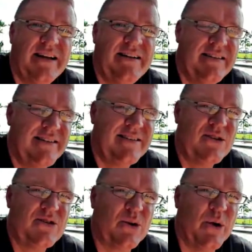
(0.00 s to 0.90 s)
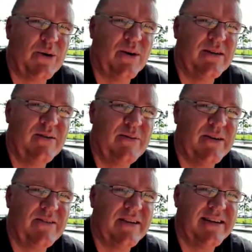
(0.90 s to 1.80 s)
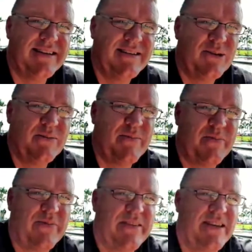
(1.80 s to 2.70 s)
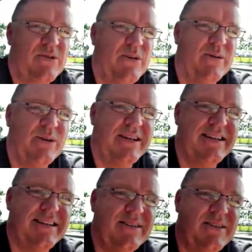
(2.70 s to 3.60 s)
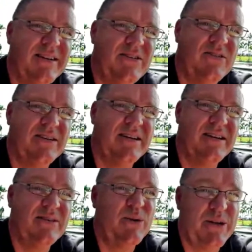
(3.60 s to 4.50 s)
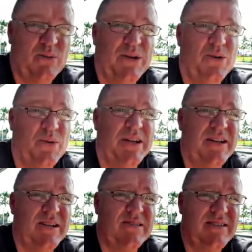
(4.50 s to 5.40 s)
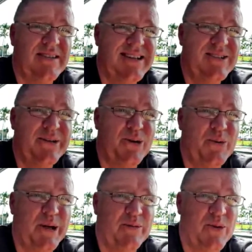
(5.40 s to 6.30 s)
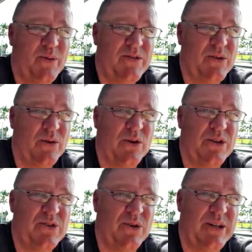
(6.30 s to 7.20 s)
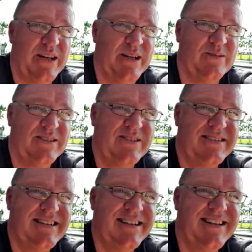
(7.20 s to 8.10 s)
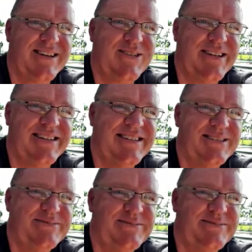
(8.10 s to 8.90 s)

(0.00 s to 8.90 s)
again, just a quick one, but thanks for everything. We do win this. We do win, but we've still got a journey ahead of us. Thanks again.